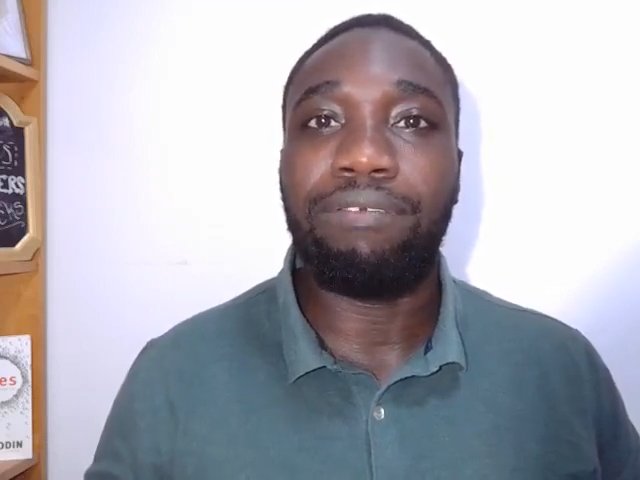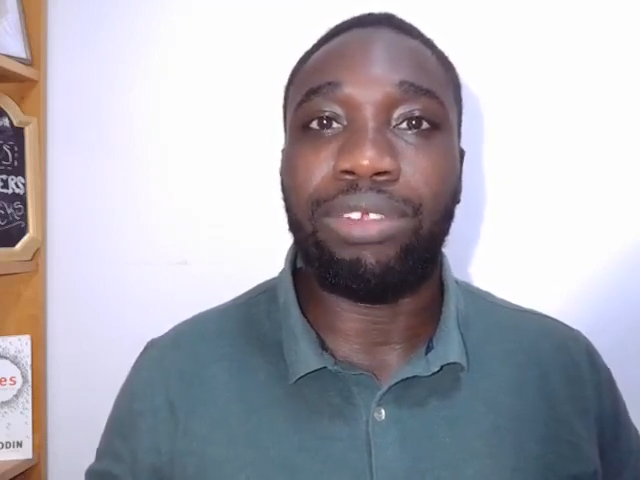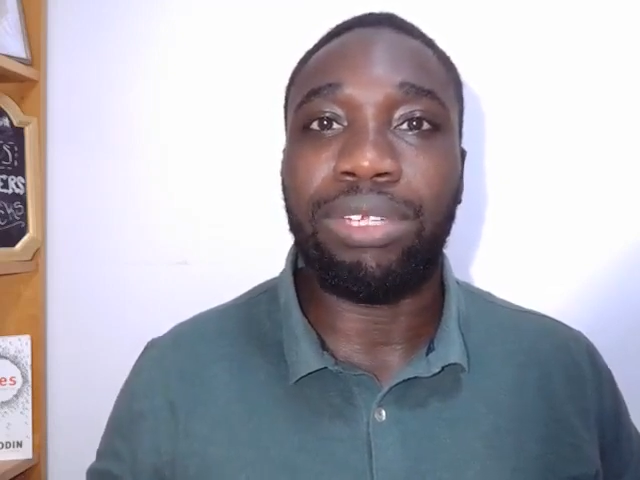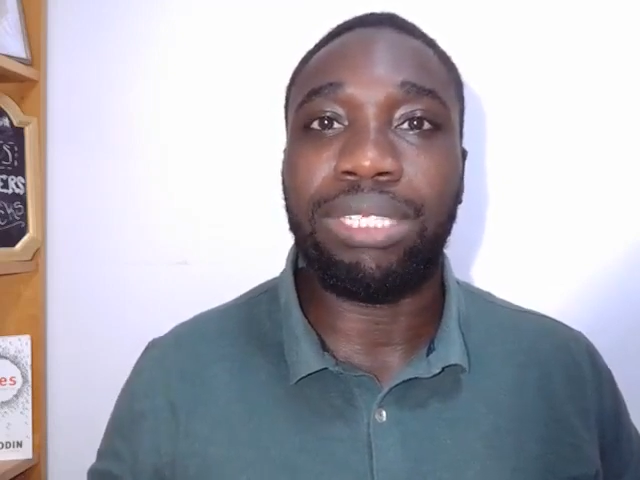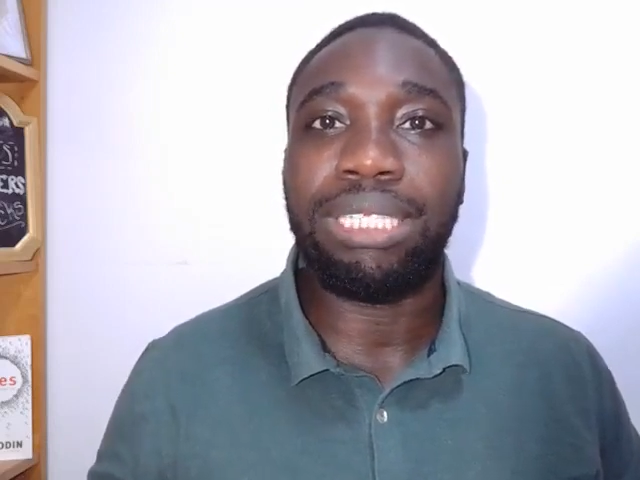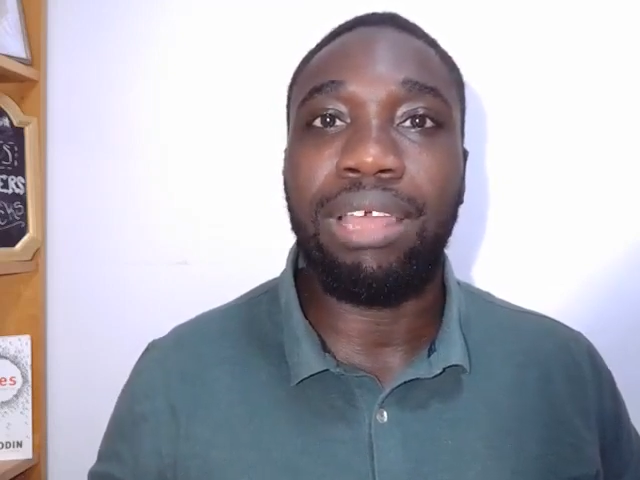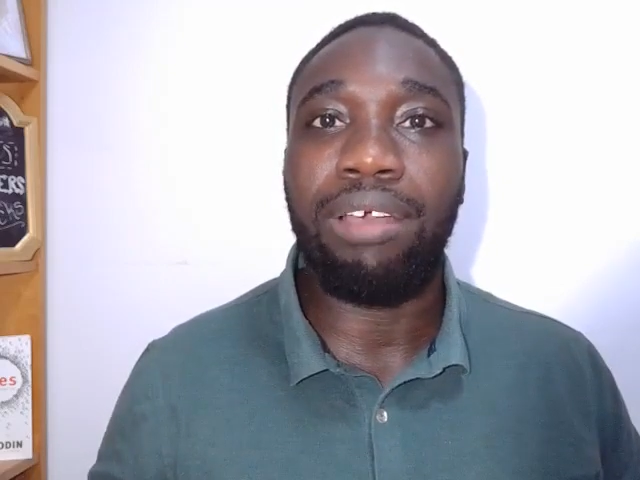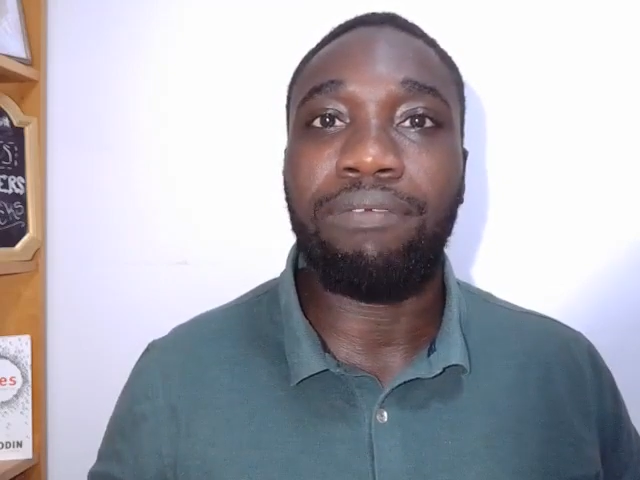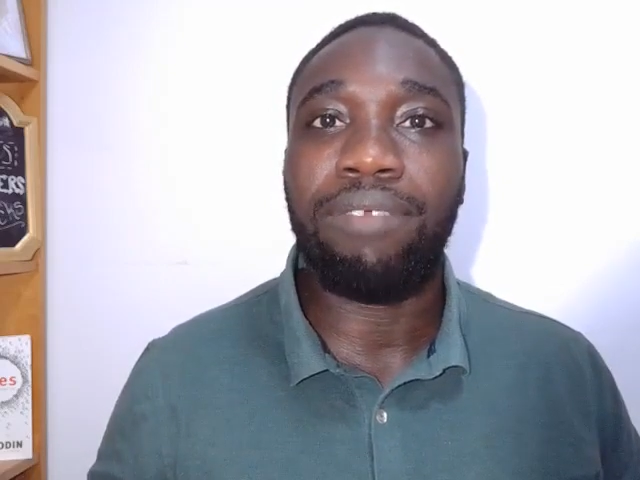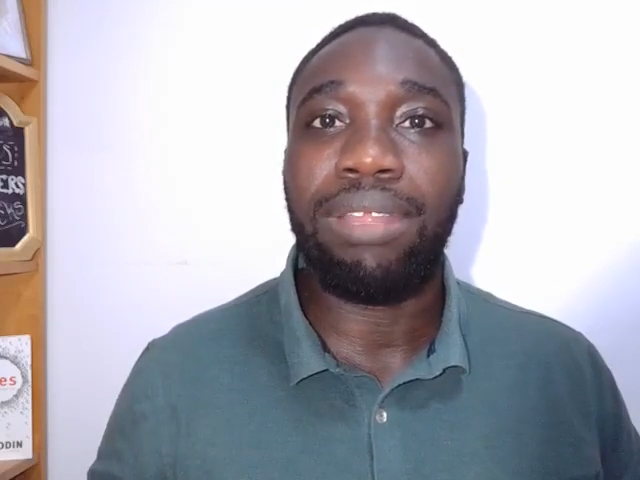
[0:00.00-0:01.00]
for
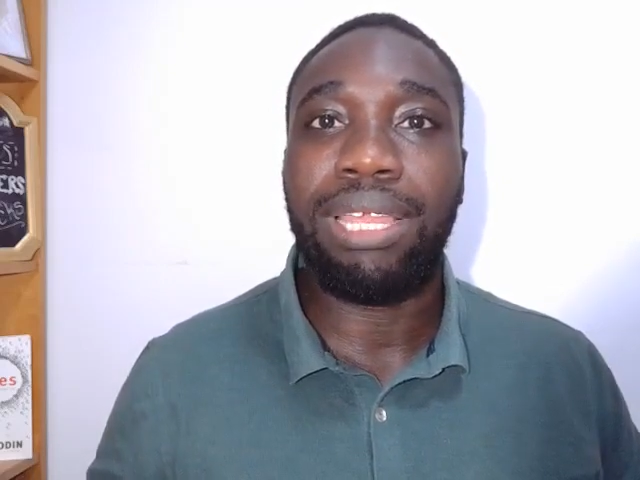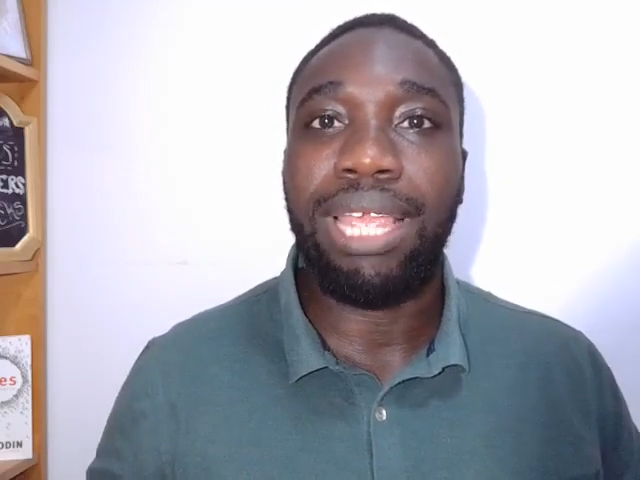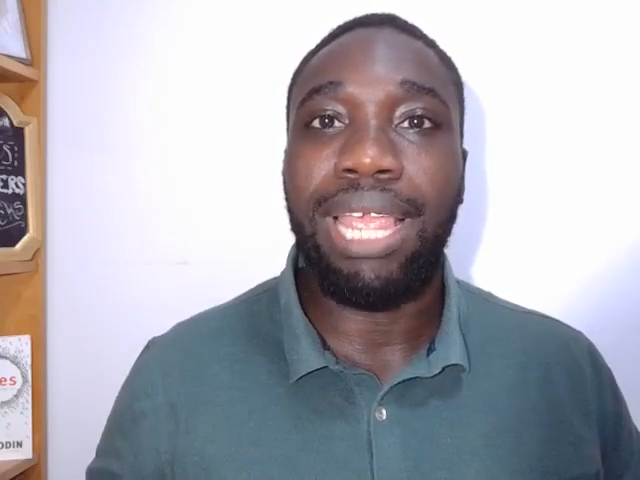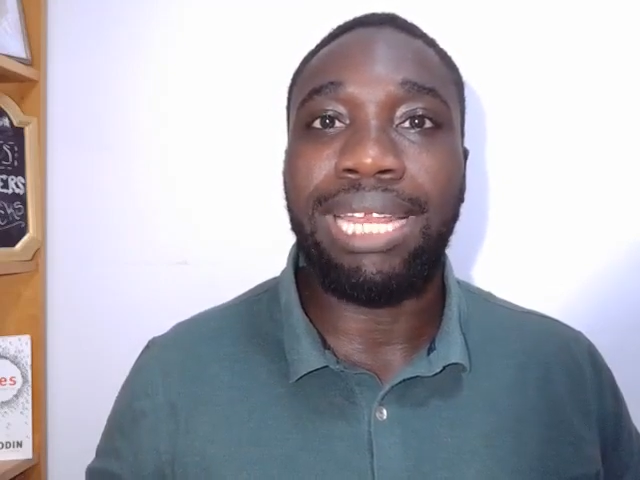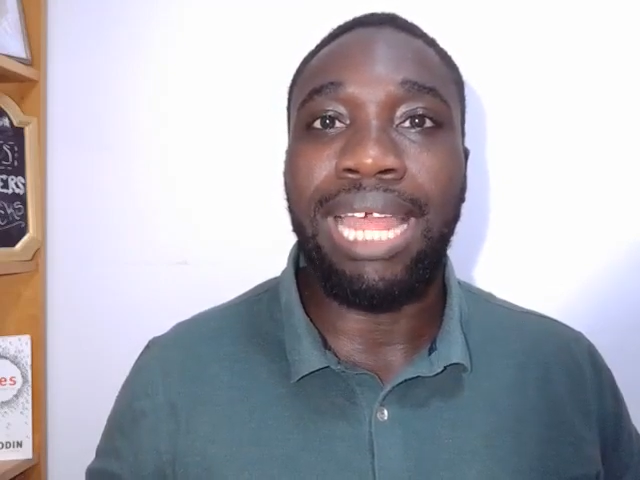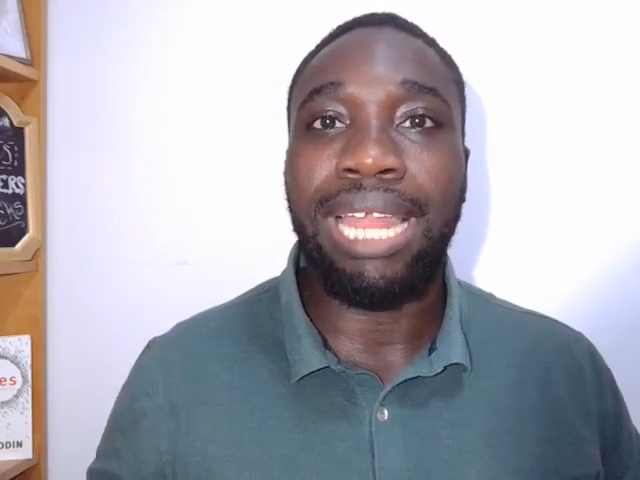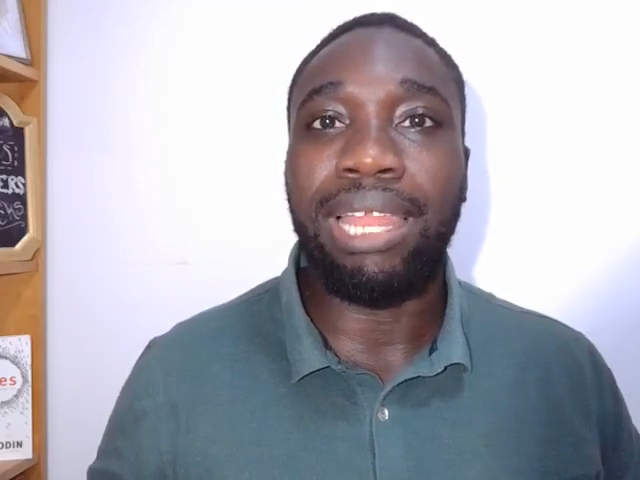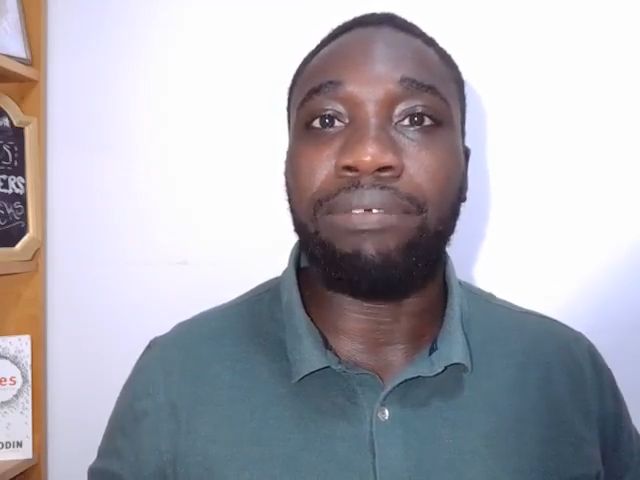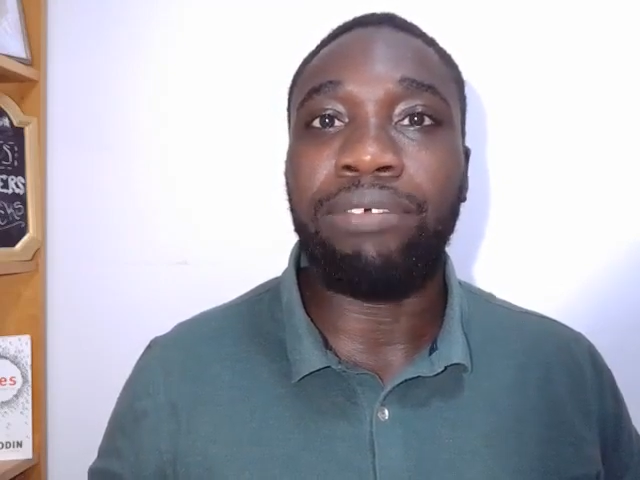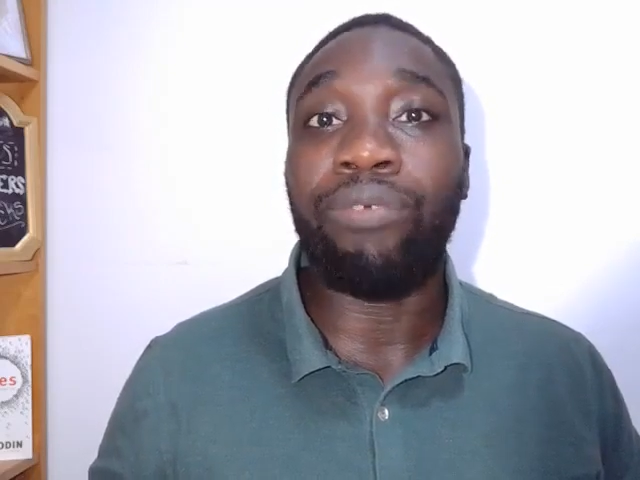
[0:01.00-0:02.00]
yourself and that
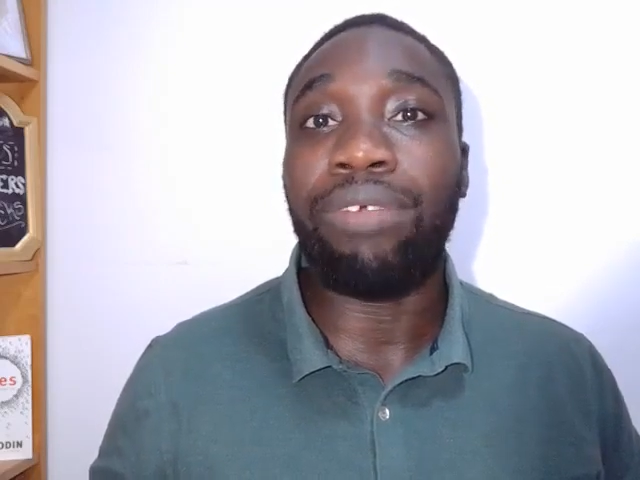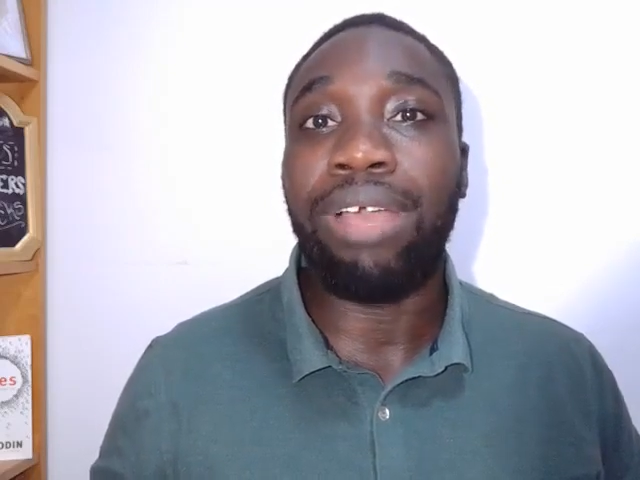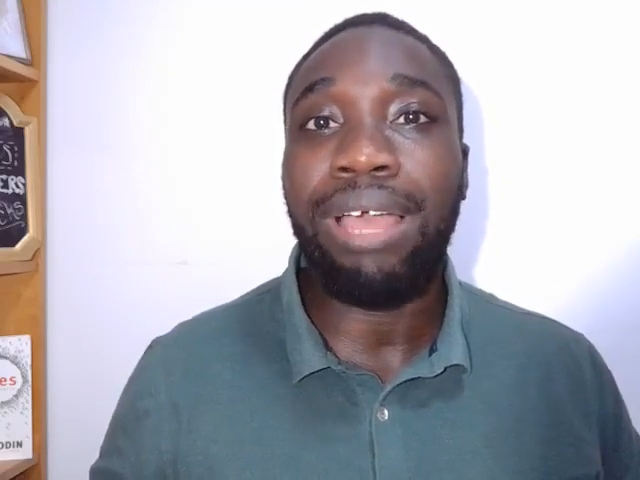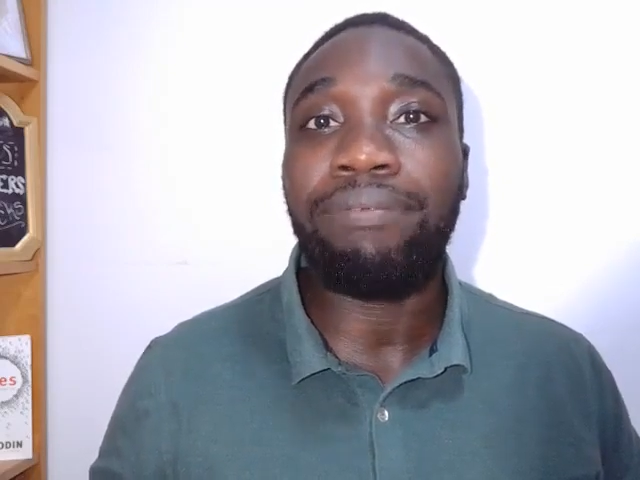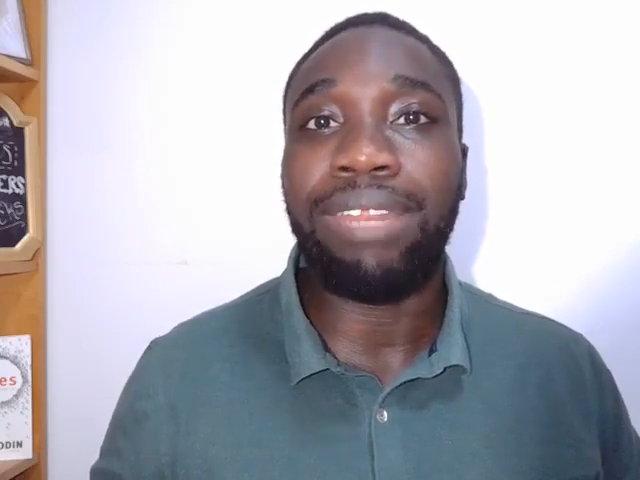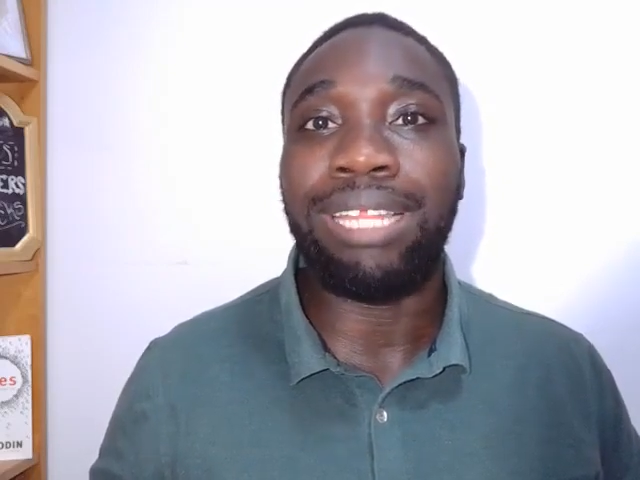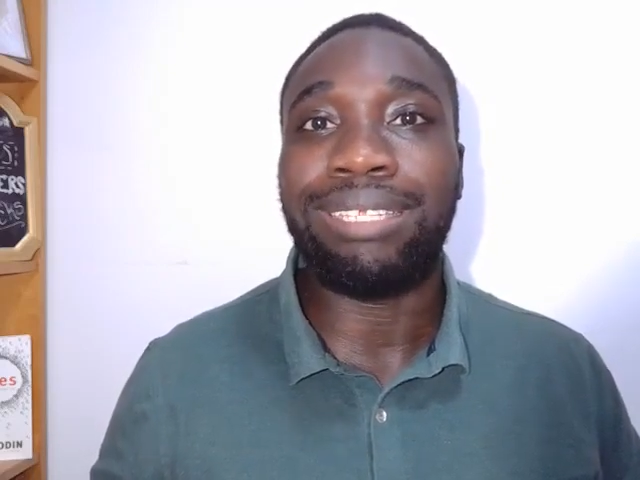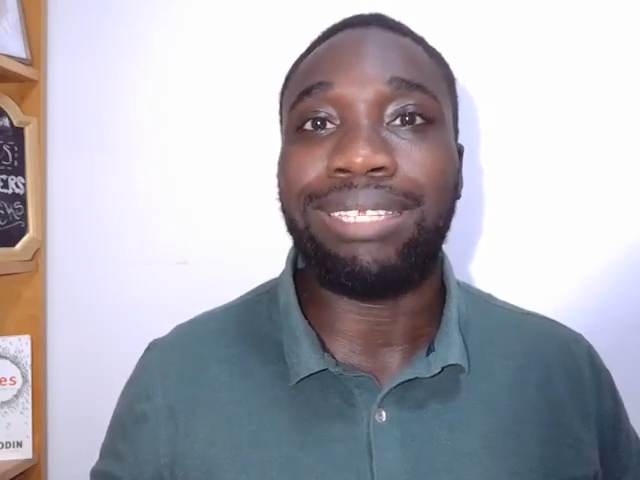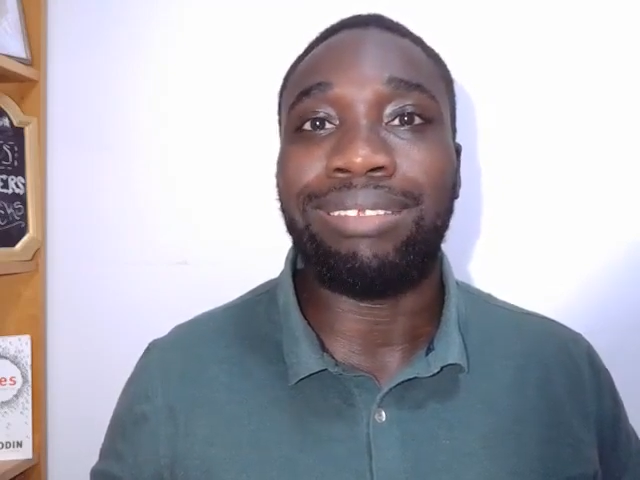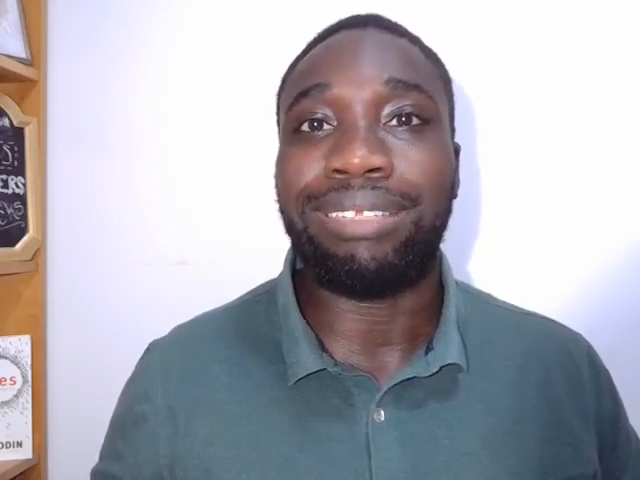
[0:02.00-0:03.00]
level of confidence in